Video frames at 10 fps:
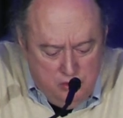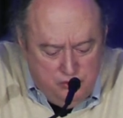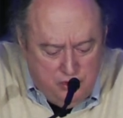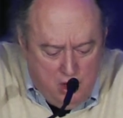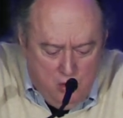
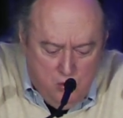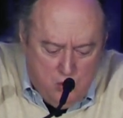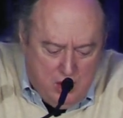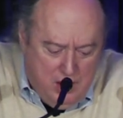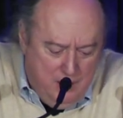
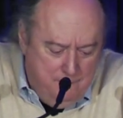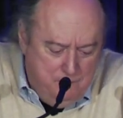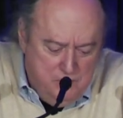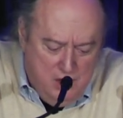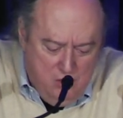So,
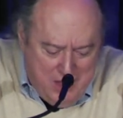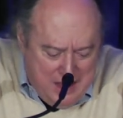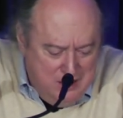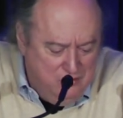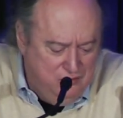um, you know,
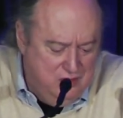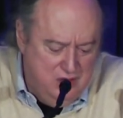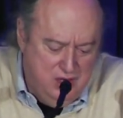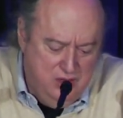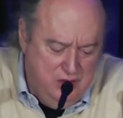that
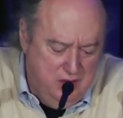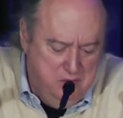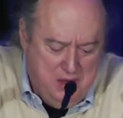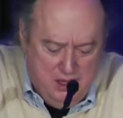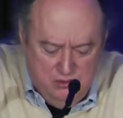incident, I
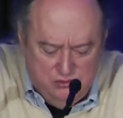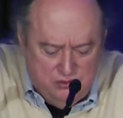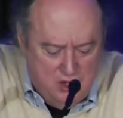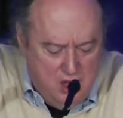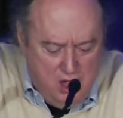think,
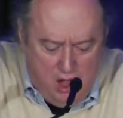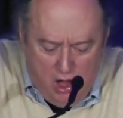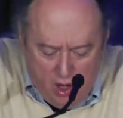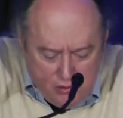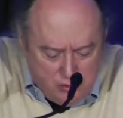begs a
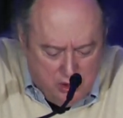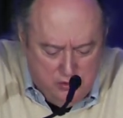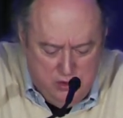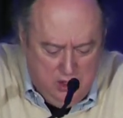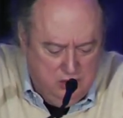hundred
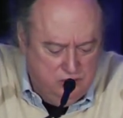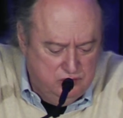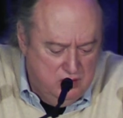things.